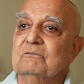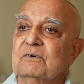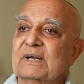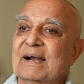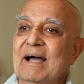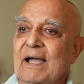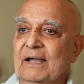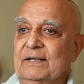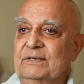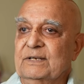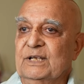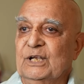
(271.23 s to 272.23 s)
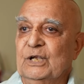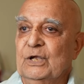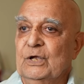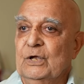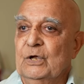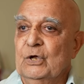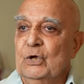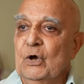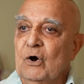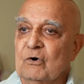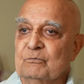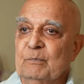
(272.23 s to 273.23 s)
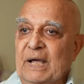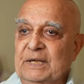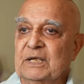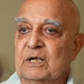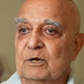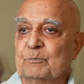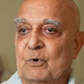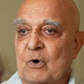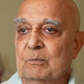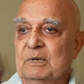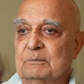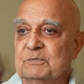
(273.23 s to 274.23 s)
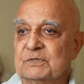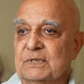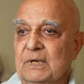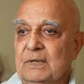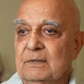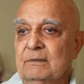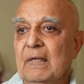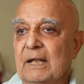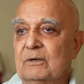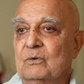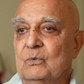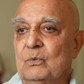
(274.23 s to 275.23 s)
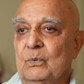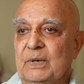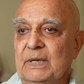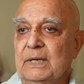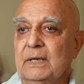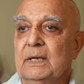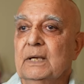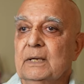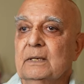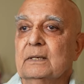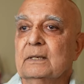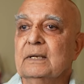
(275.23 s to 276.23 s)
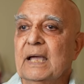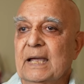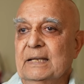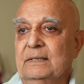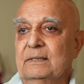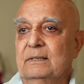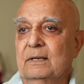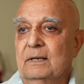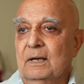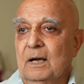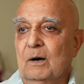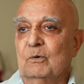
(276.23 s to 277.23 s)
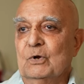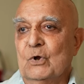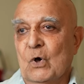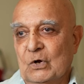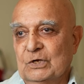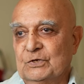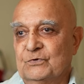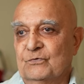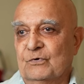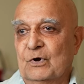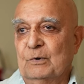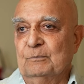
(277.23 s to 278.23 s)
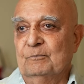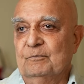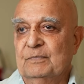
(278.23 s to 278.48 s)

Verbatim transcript: variety of medical problems that we gained our knowledge from.